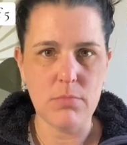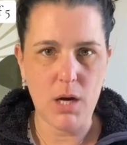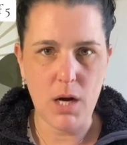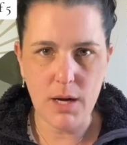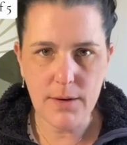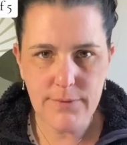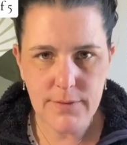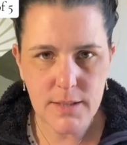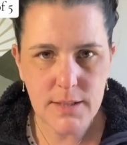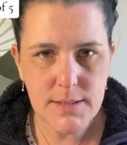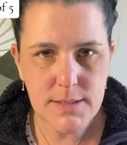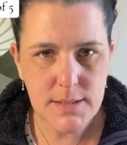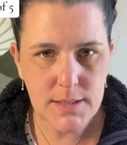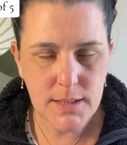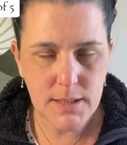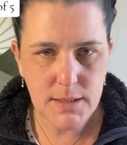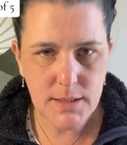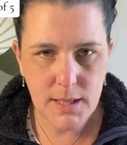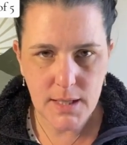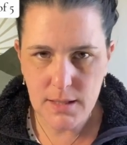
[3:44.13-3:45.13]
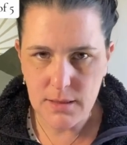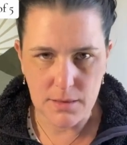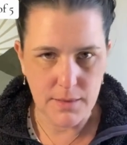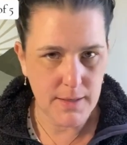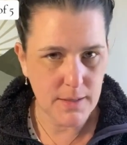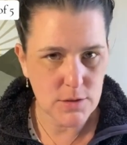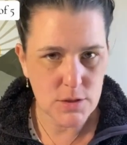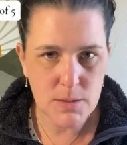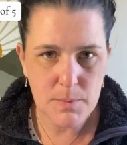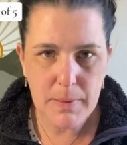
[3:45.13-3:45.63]
Obviously, like,
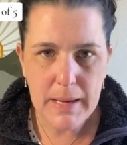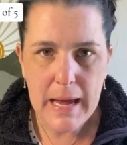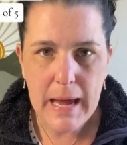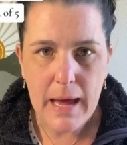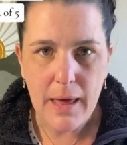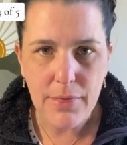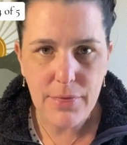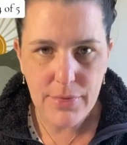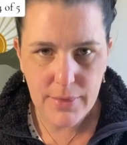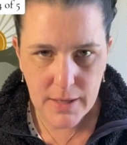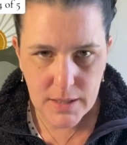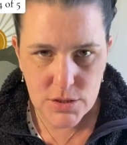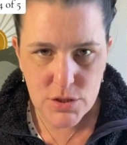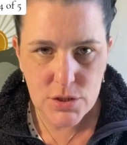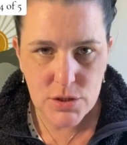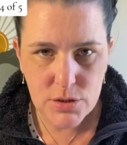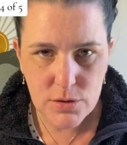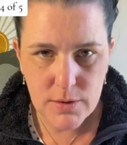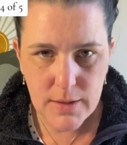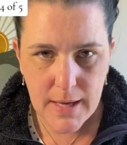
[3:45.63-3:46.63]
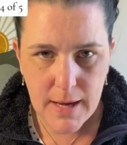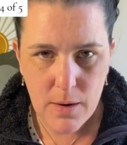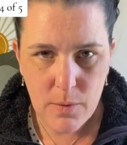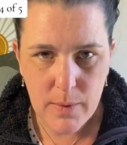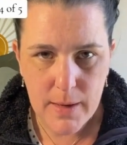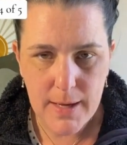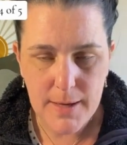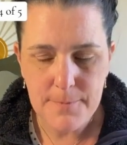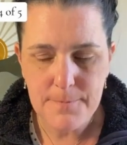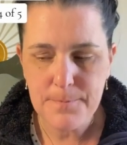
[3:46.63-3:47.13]
there's a path. I should go that
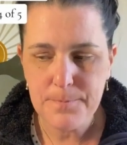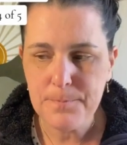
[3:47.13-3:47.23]
way.